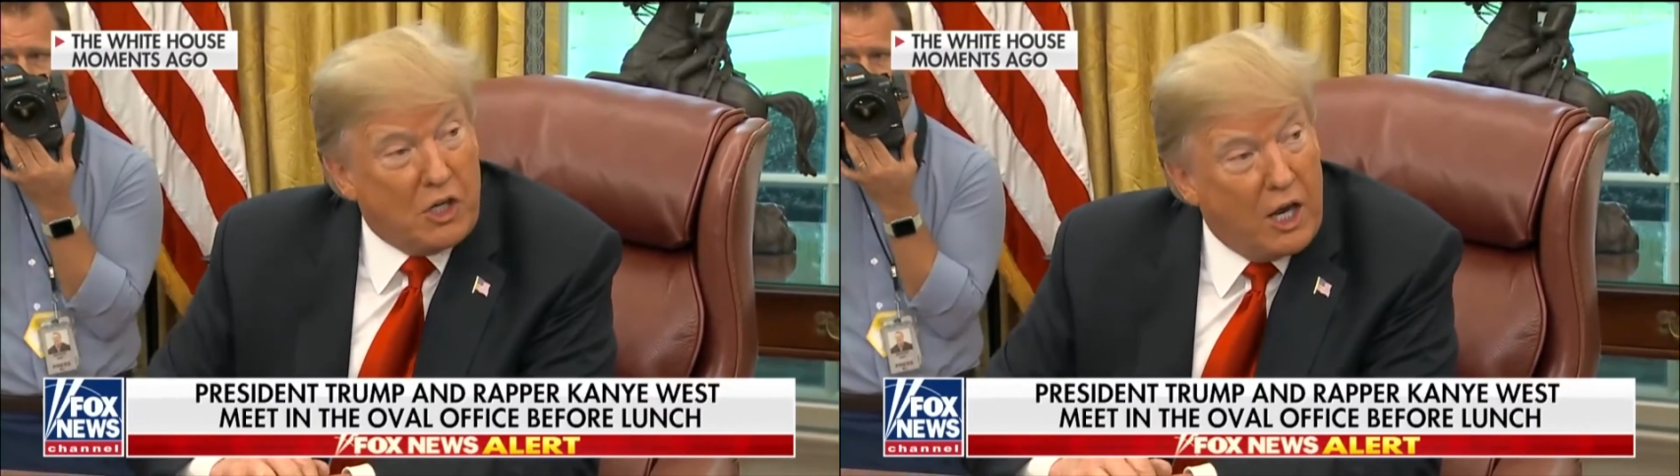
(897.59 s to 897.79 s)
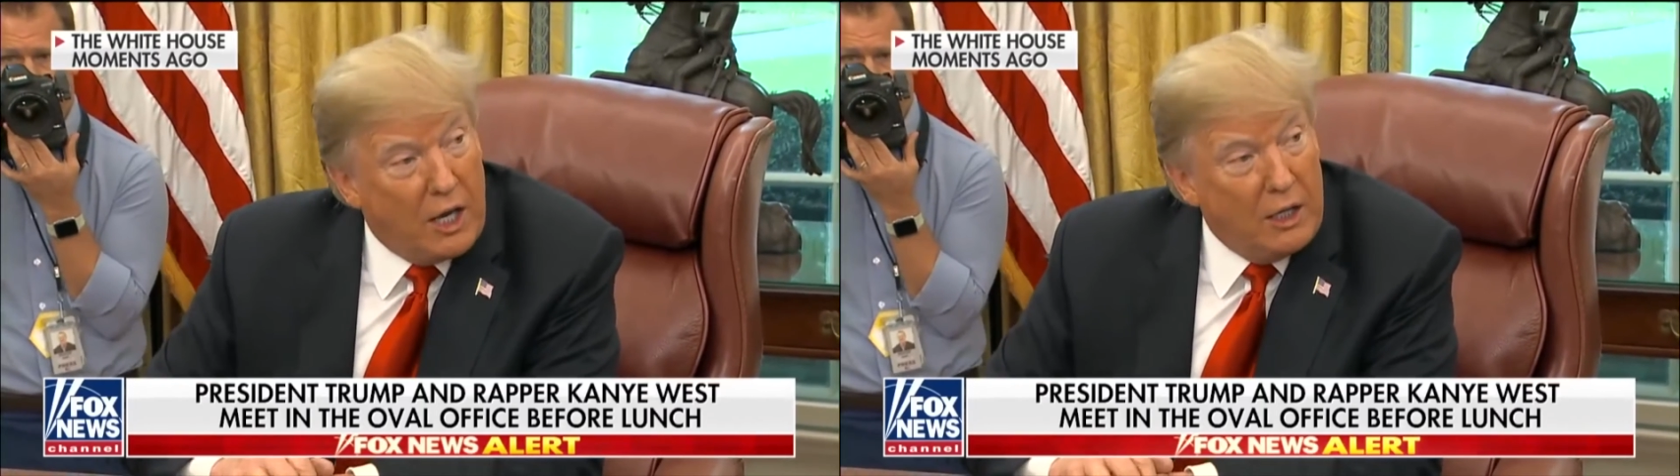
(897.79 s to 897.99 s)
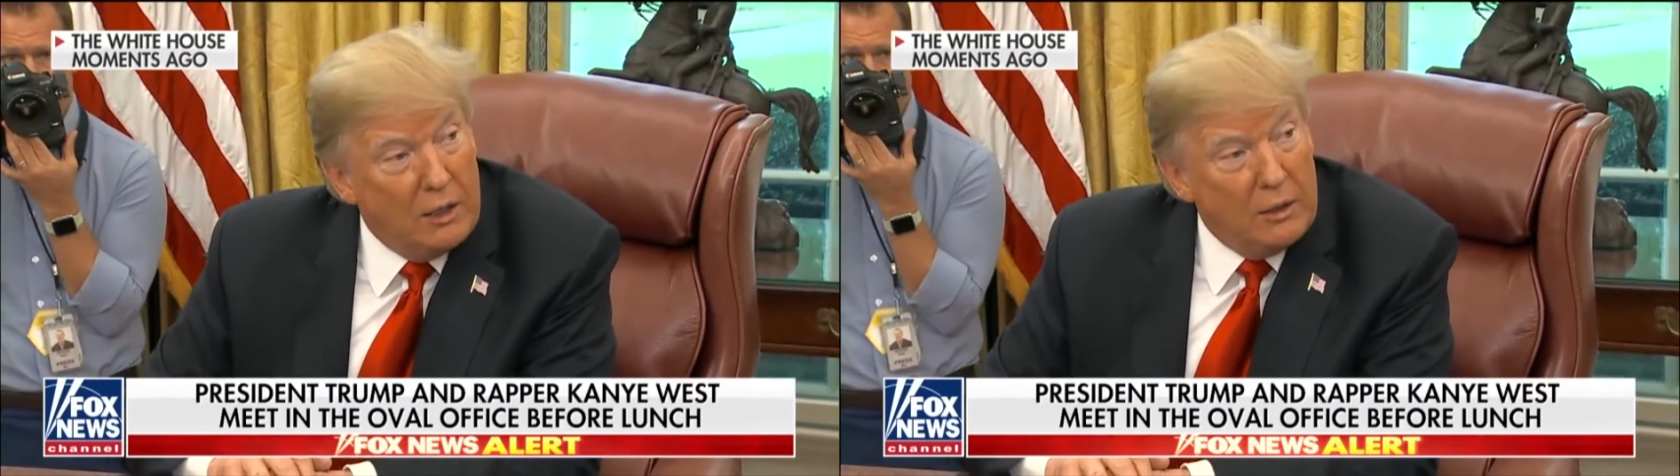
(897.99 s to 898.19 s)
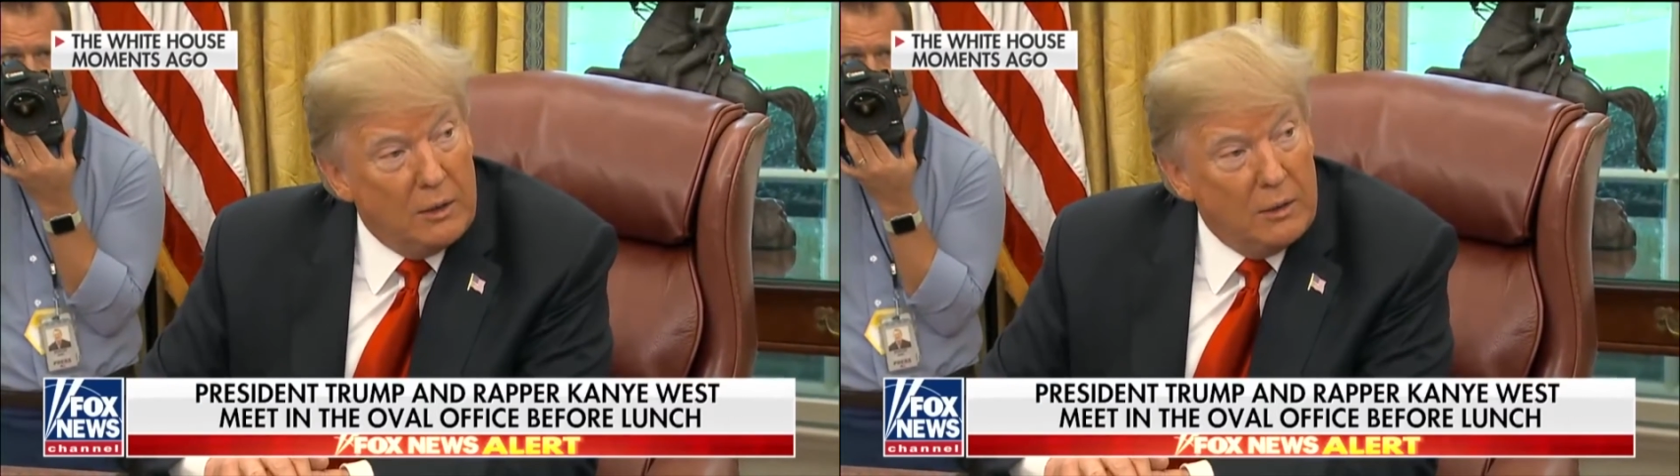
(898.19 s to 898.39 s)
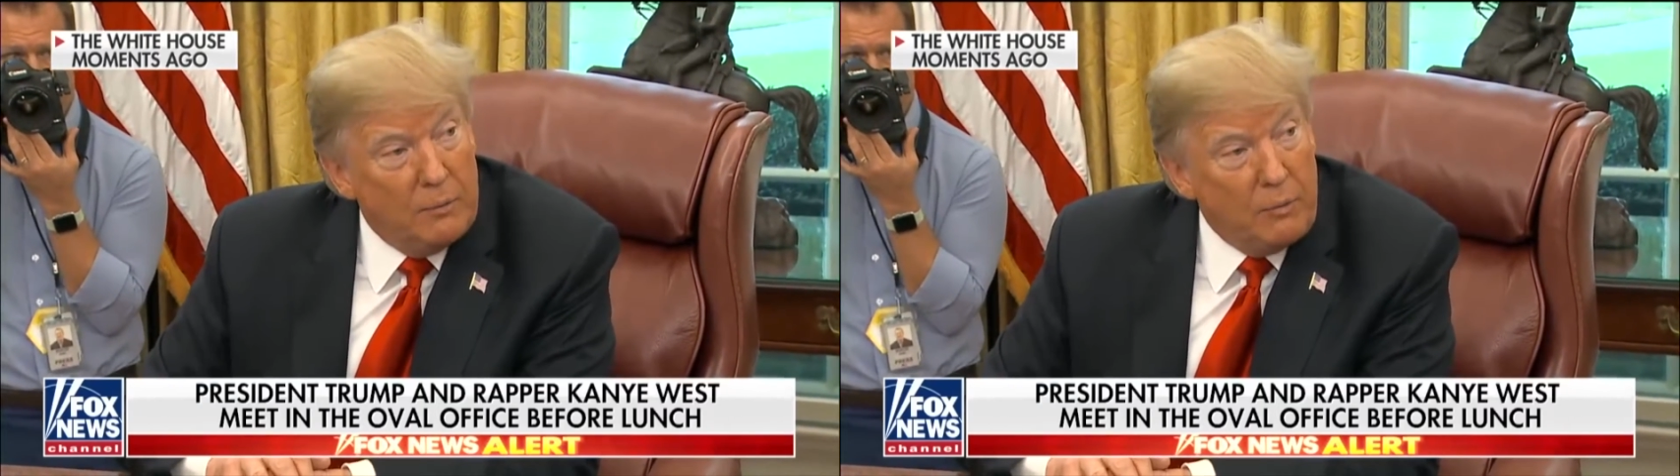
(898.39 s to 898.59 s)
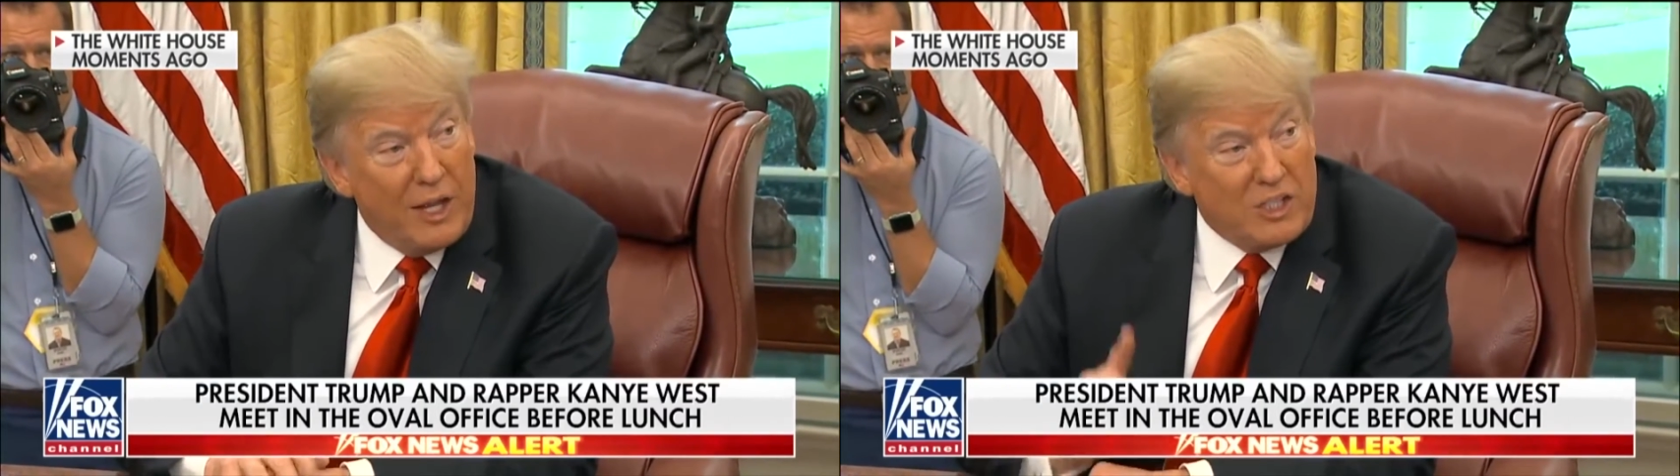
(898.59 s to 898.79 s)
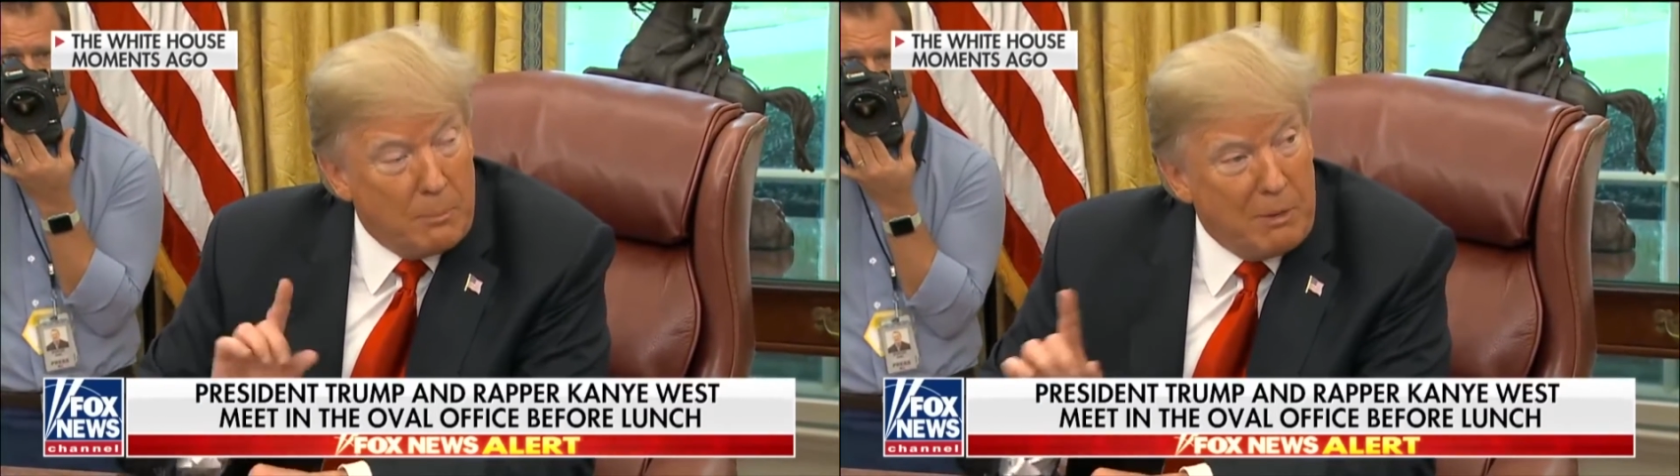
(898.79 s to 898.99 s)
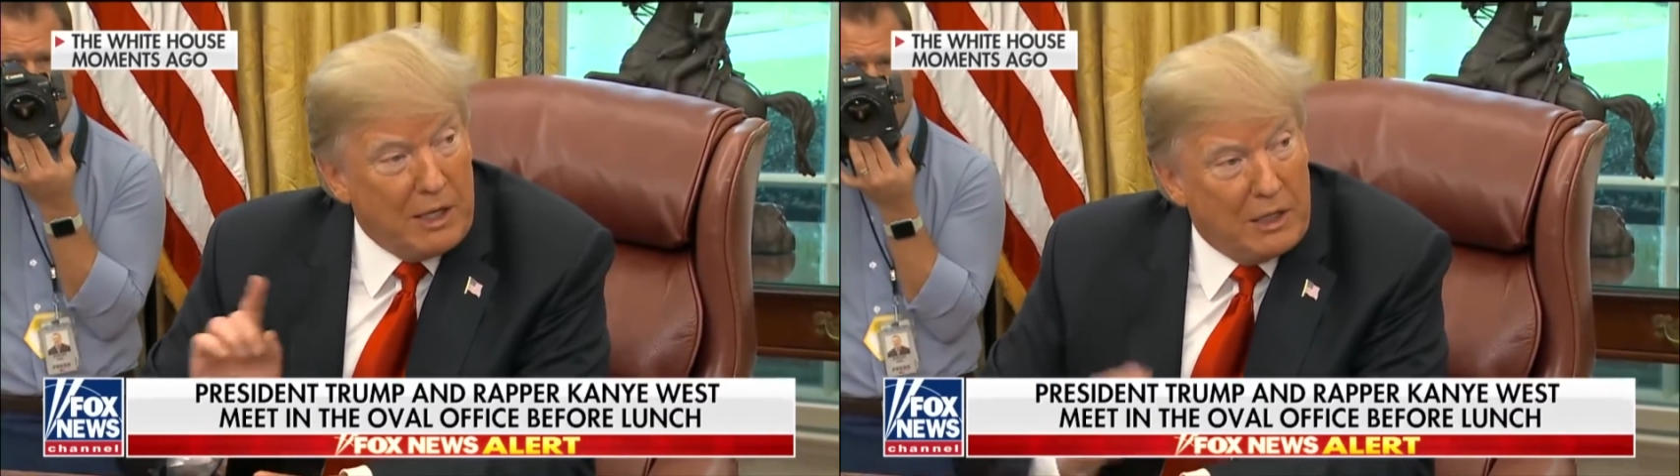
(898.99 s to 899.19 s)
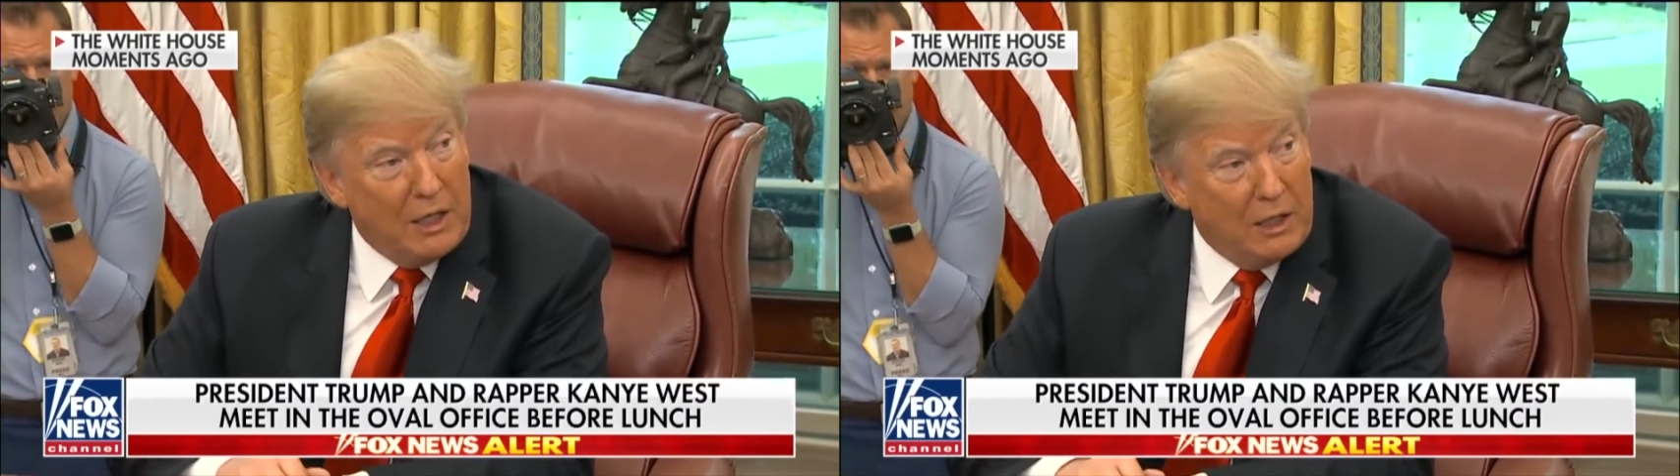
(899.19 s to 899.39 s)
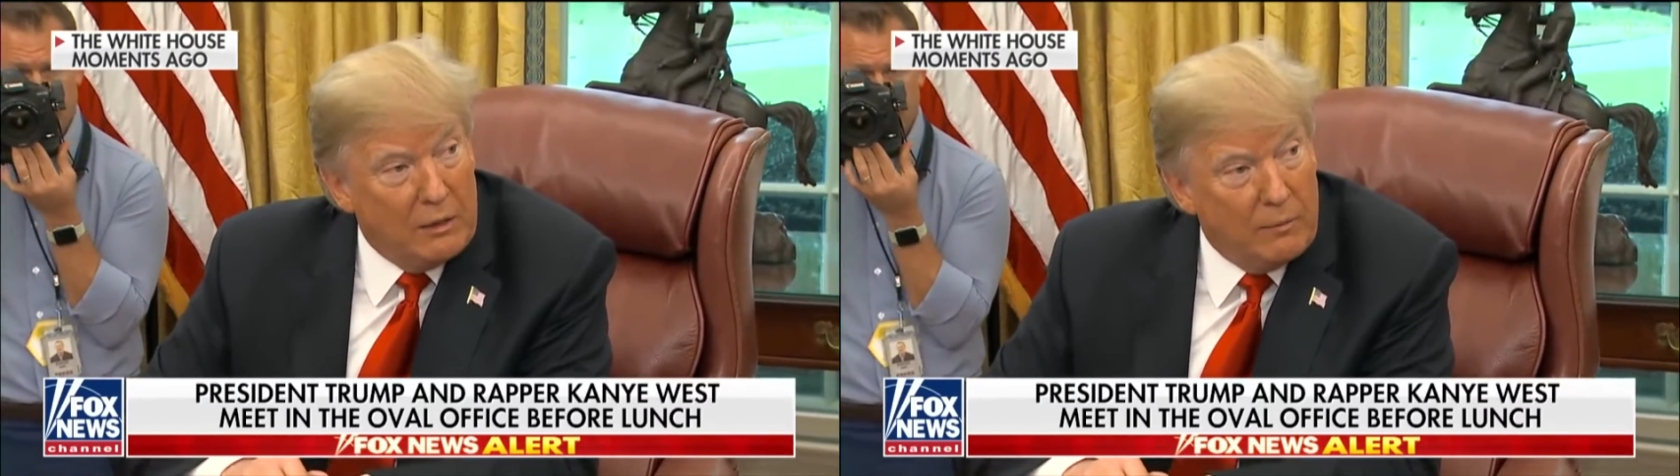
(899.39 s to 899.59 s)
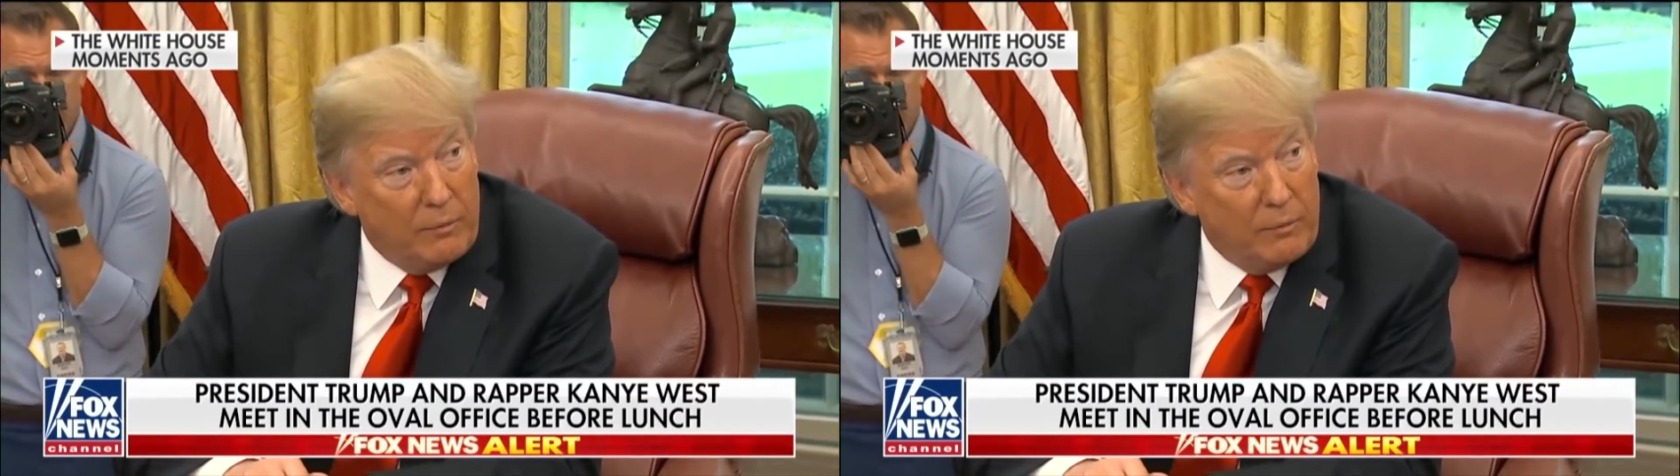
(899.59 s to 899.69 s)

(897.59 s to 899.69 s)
guy. That's a big thing.